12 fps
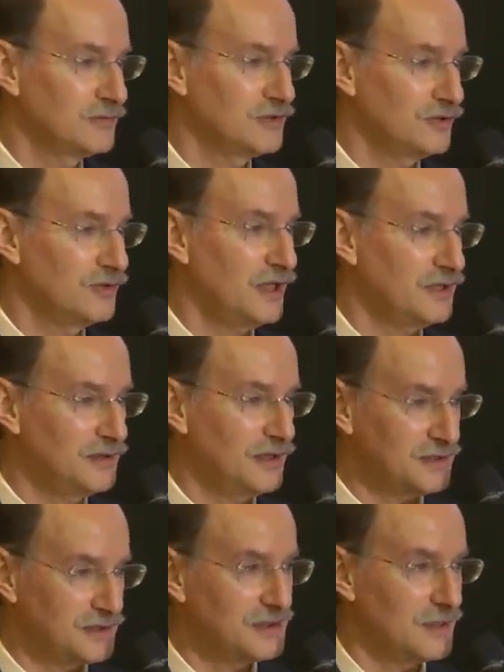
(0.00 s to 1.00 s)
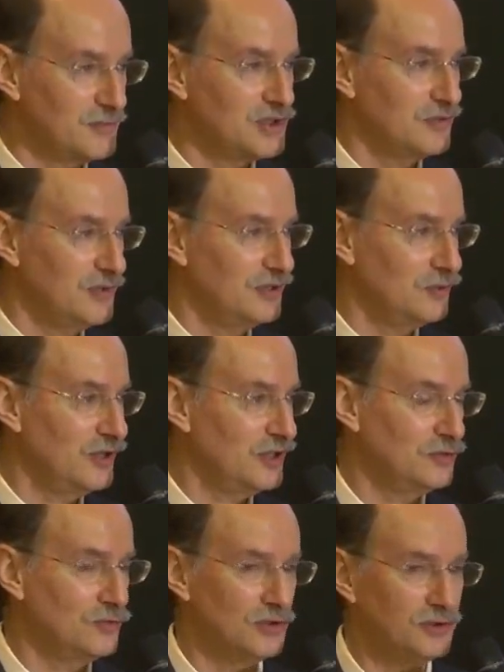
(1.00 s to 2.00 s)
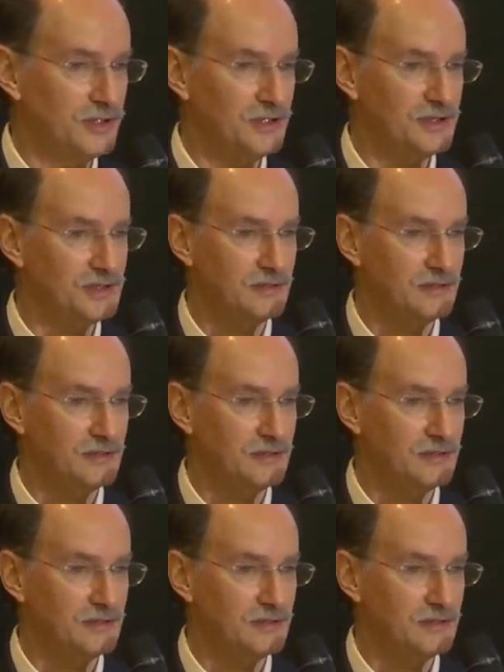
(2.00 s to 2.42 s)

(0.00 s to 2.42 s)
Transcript: So that, that seems to be the way the world is,